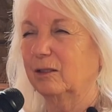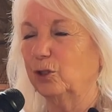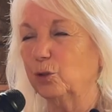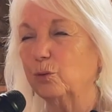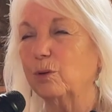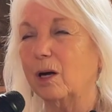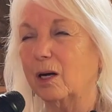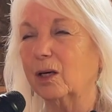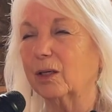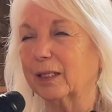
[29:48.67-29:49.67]
You
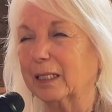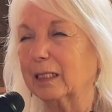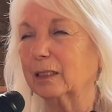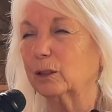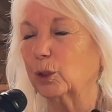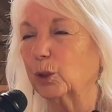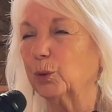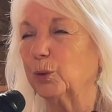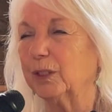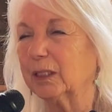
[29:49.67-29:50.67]
are
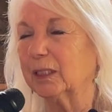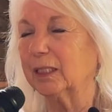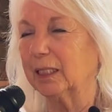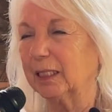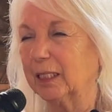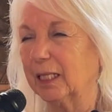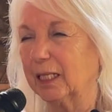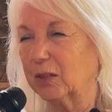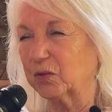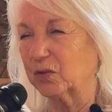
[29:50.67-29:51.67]
included in
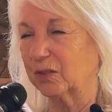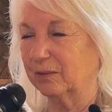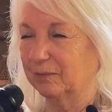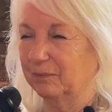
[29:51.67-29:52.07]
this.